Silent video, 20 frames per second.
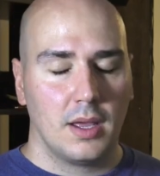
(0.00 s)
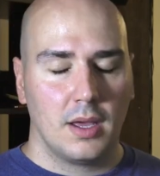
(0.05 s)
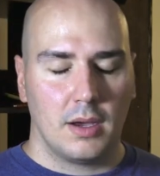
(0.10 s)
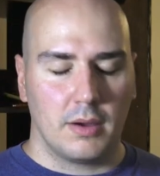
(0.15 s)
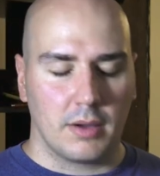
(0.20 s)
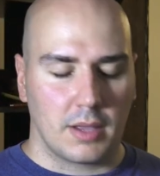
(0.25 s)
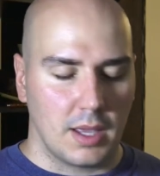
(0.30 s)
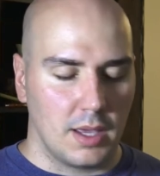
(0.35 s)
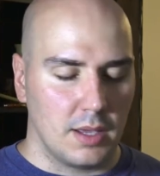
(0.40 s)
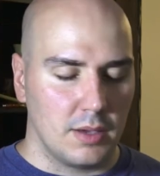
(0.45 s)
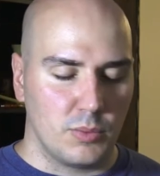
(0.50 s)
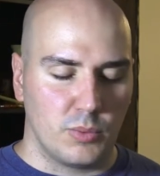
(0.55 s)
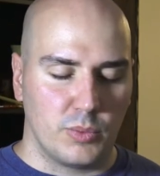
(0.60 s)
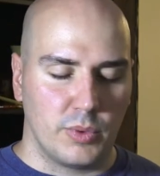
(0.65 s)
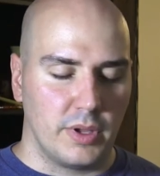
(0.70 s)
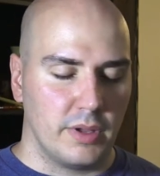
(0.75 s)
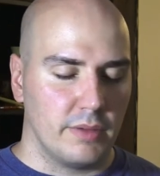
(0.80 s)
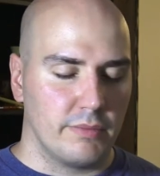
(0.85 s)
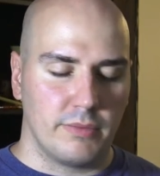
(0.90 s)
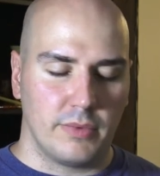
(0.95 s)
Okay,
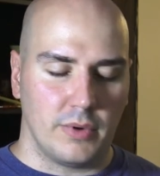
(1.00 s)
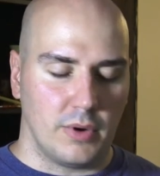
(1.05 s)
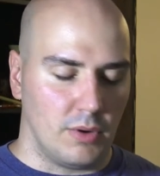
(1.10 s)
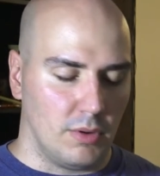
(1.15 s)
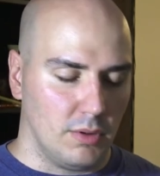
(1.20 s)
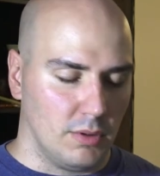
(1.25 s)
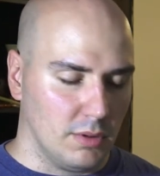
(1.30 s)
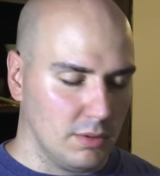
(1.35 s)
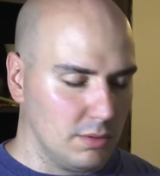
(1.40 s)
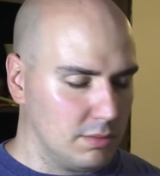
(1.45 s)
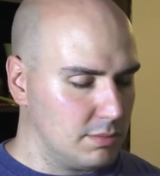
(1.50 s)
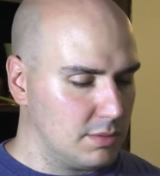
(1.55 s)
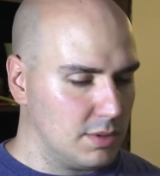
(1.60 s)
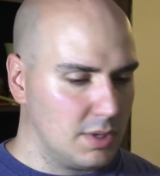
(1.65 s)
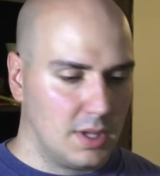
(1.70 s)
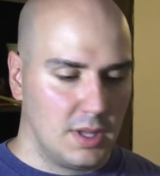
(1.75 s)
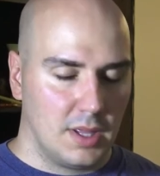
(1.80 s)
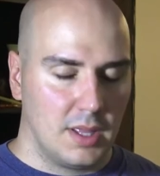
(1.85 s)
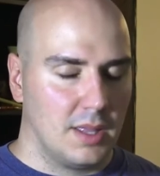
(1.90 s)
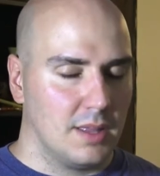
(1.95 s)
we've all
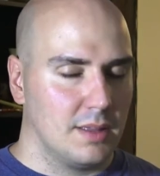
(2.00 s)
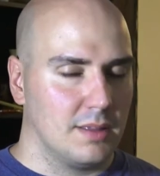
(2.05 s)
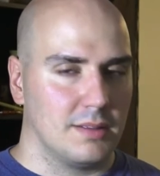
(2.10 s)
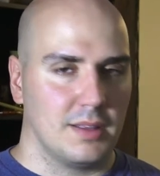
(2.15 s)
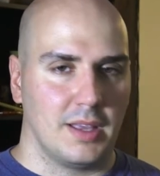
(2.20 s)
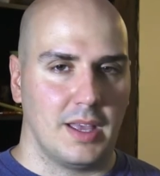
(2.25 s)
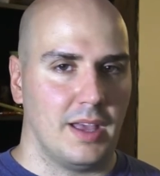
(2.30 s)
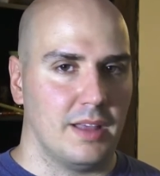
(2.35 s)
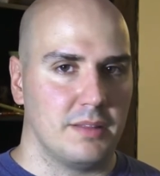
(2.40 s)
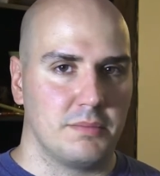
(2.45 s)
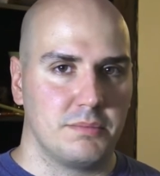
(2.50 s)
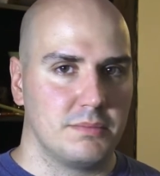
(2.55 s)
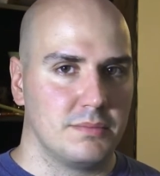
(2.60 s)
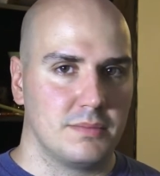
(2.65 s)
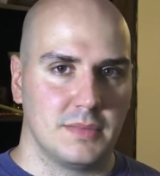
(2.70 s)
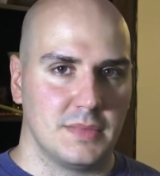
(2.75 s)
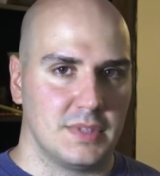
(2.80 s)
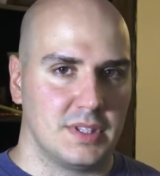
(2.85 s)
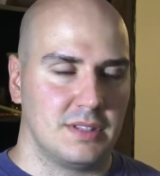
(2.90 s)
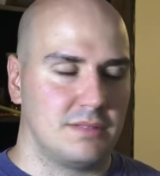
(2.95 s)
had
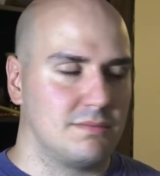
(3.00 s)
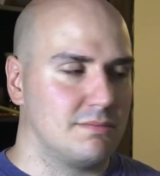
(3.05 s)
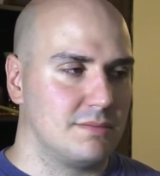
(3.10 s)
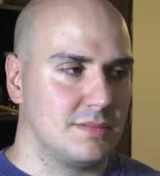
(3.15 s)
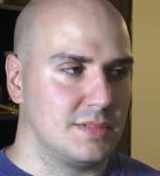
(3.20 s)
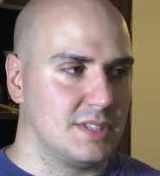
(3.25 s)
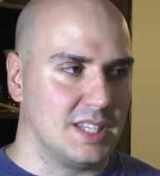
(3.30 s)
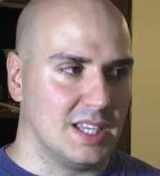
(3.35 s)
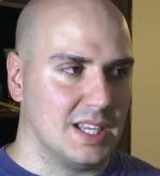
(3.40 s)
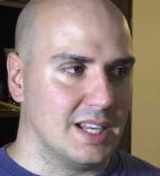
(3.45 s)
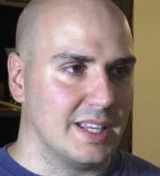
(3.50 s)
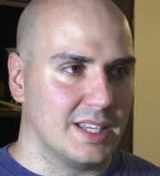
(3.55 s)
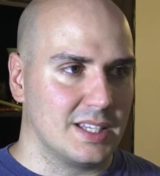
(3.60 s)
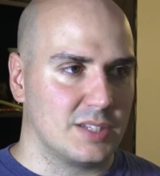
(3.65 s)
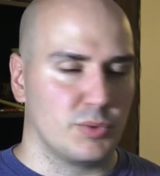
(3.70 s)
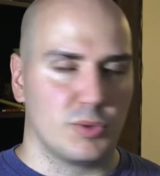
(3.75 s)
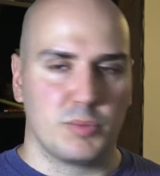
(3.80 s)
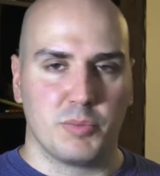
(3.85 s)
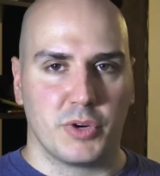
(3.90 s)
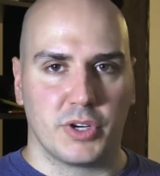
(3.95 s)
dealings
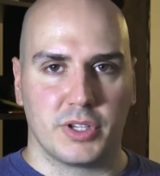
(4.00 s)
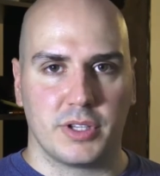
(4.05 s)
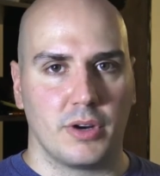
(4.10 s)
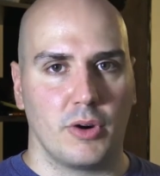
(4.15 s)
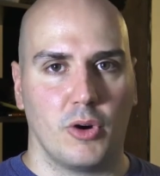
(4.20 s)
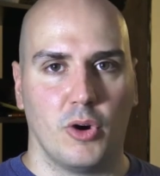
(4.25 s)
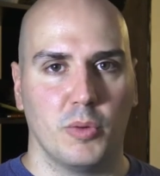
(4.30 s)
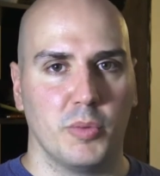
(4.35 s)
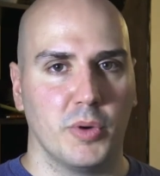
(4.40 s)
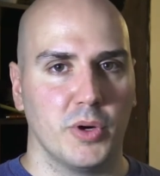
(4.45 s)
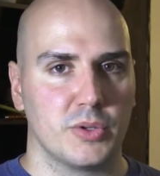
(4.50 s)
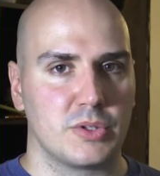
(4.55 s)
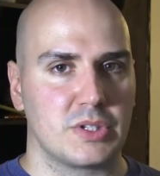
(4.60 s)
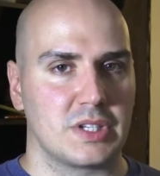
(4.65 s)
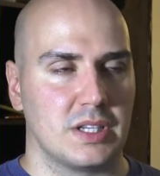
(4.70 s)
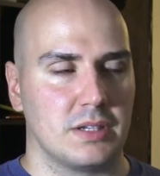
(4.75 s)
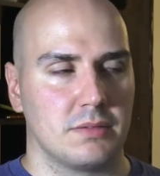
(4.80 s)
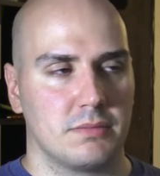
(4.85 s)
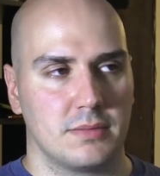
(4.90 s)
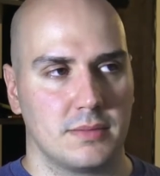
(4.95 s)
with murder hobos
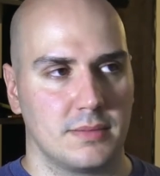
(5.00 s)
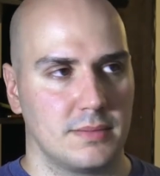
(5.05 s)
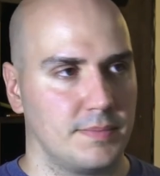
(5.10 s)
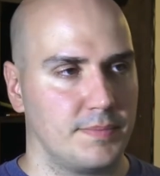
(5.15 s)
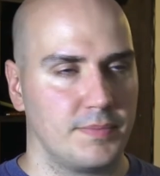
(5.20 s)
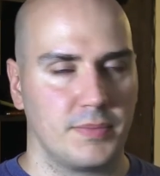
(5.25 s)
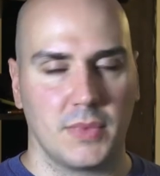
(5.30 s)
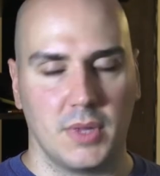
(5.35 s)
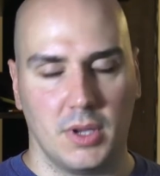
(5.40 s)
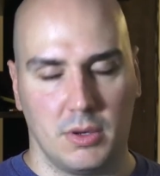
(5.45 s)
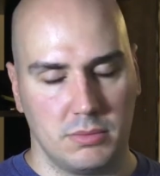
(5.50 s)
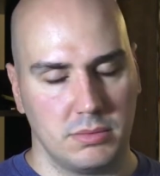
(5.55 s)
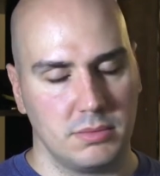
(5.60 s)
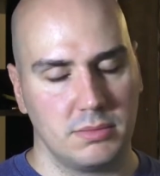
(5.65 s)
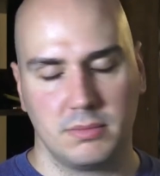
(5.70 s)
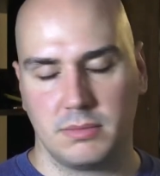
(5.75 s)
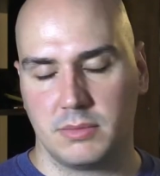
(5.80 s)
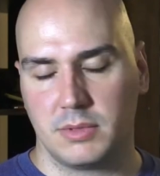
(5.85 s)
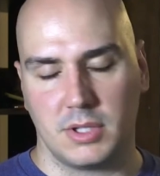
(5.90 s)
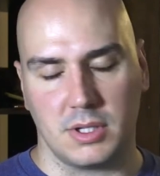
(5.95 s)
and no,
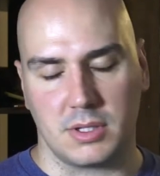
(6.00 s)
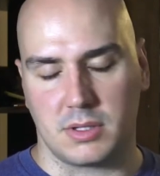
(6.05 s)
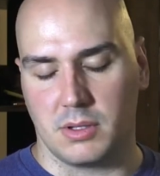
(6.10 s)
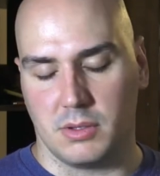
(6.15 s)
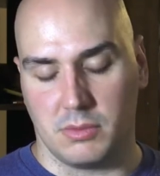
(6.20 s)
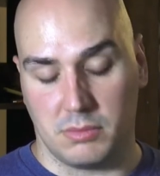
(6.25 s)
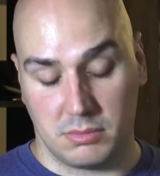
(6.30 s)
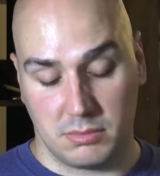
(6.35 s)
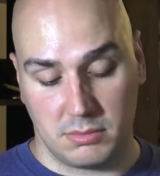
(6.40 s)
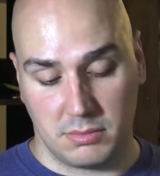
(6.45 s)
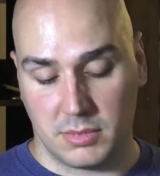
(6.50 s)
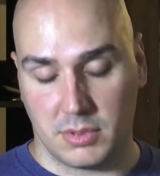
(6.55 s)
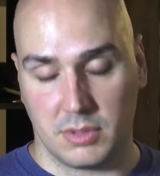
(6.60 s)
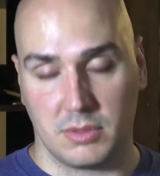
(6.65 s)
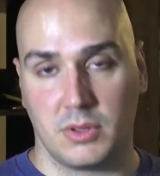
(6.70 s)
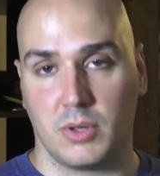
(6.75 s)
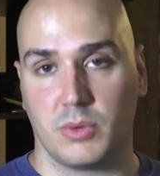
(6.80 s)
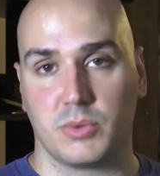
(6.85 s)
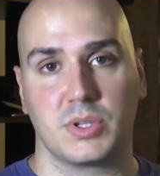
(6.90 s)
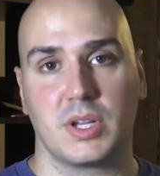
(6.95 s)
just no.
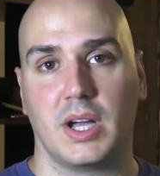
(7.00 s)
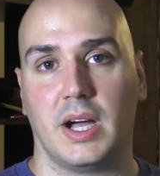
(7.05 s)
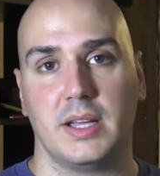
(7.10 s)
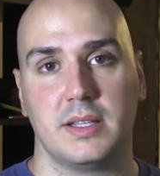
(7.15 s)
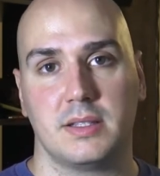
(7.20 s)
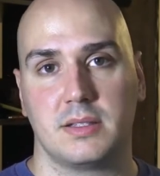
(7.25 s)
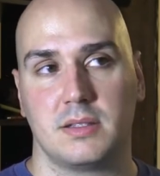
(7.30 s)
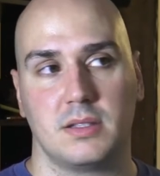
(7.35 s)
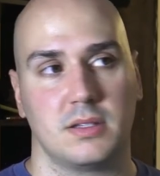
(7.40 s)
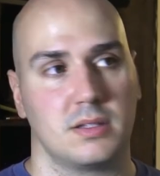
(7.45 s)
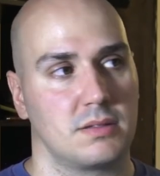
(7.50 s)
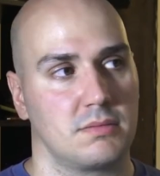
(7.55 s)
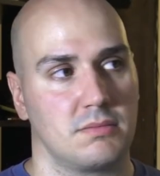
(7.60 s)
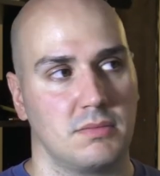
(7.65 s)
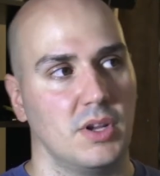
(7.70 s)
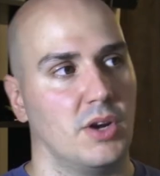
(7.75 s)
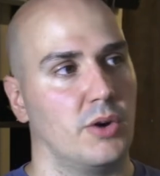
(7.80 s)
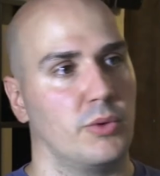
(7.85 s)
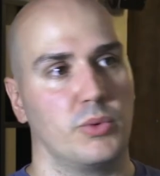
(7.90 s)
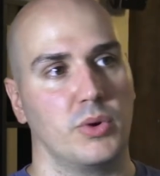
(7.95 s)
Those guys just
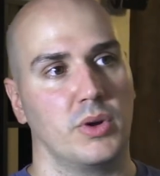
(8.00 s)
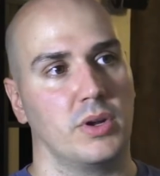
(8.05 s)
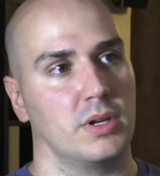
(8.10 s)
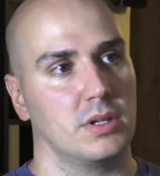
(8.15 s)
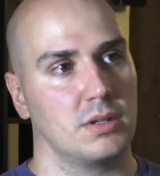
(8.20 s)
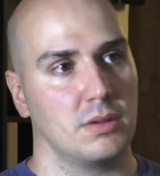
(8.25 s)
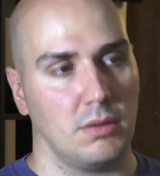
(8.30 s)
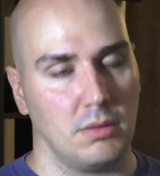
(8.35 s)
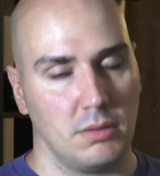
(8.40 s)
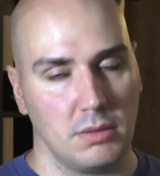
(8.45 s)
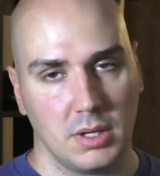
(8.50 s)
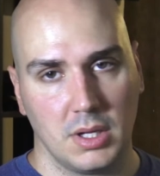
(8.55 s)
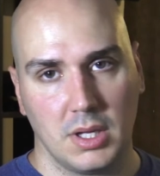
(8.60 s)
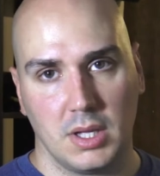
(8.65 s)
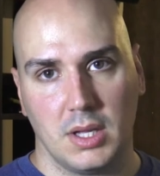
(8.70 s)
ruin it all.